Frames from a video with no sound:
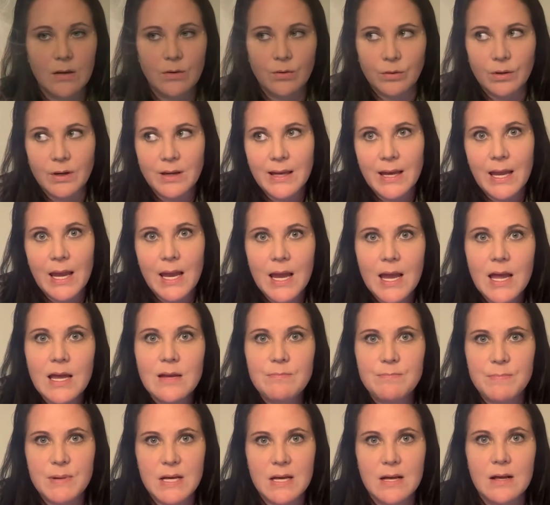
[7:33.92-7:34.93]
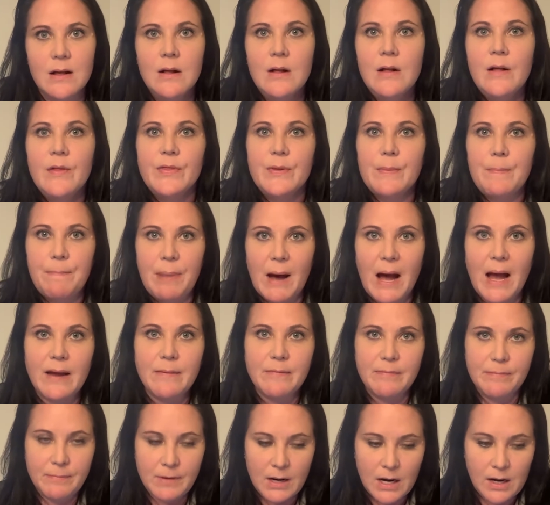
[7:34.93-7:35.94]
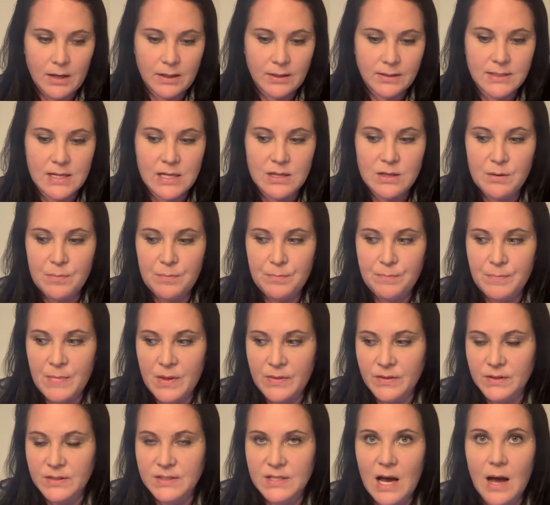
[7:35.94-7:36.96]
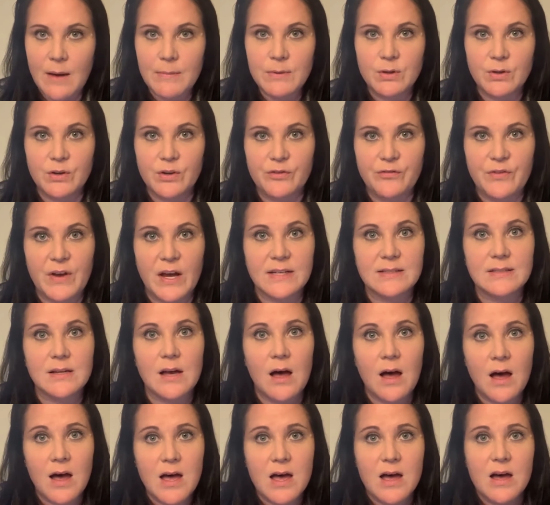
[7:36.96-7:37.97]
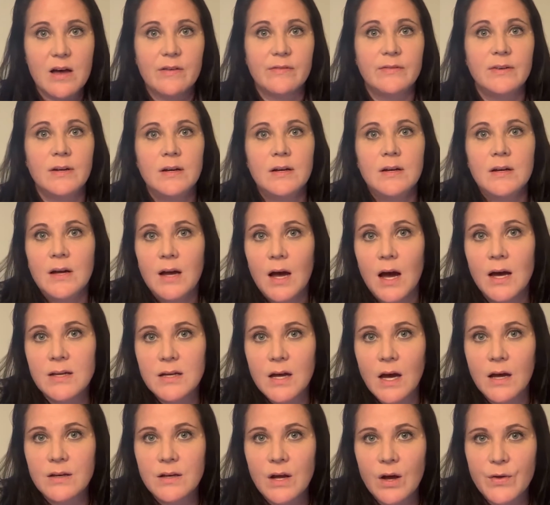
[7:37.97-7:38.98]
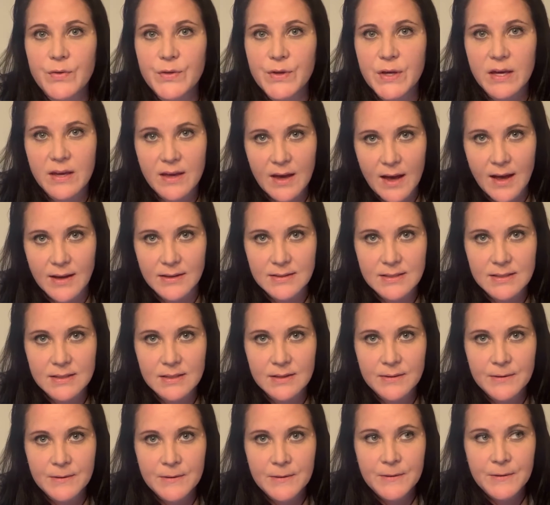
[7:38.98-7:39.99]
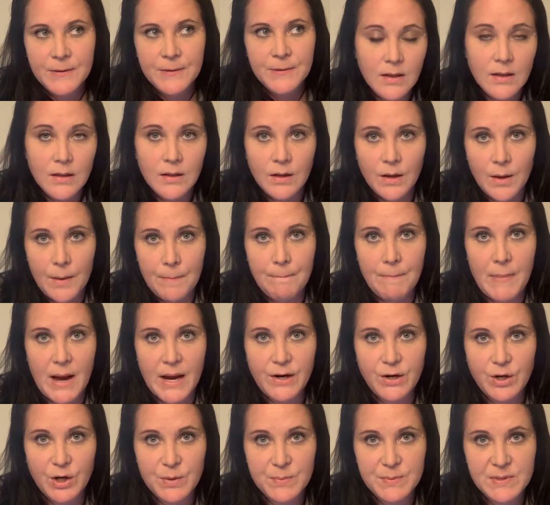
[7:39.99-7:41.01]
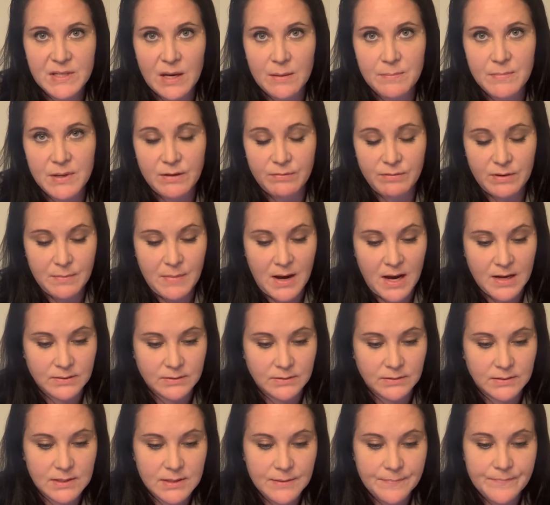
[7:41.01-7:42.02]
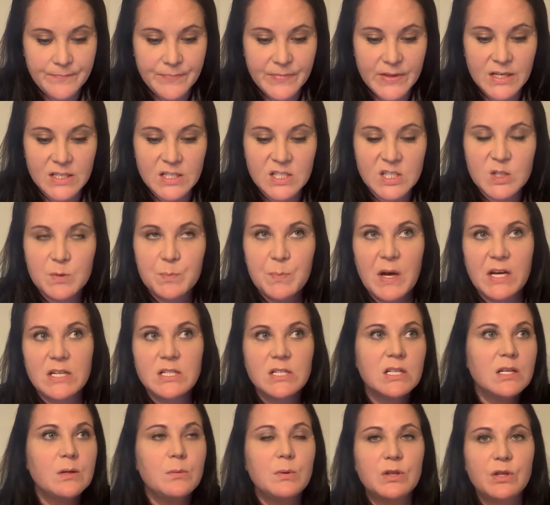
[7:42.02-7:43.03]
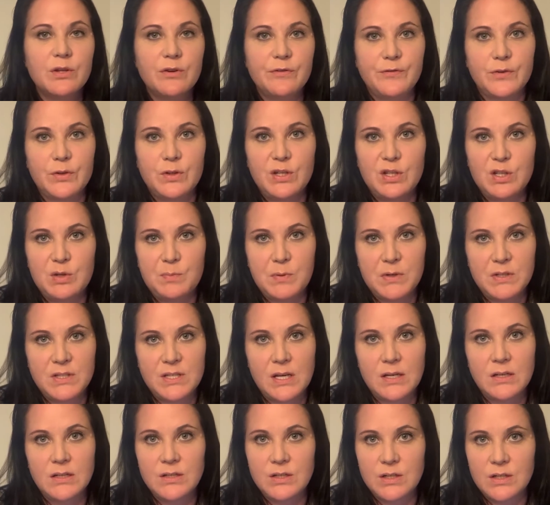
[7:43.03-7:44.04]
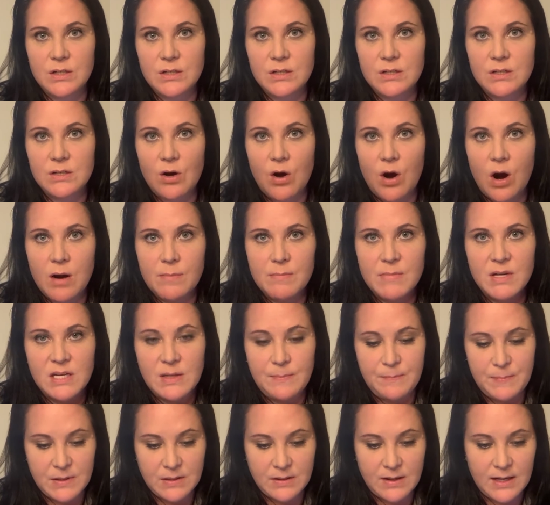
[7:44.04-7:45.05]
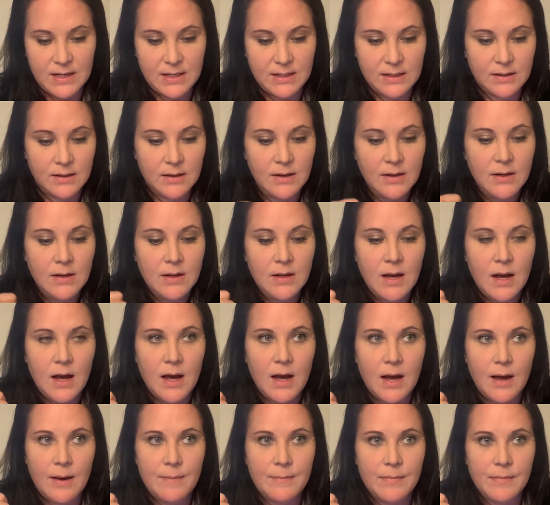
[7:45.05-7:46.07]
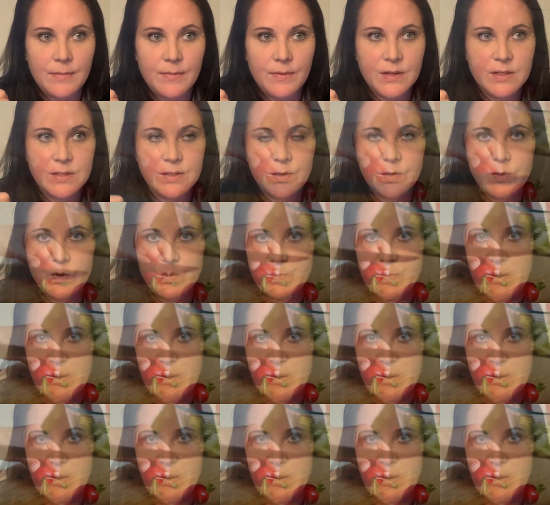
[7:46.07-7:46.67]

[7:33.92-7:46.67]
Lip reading: or can be the byproduct and the domino effect of an unhealthy gut. Microbes can be remodeled, especially when the food and the percentages are manipulated. This goes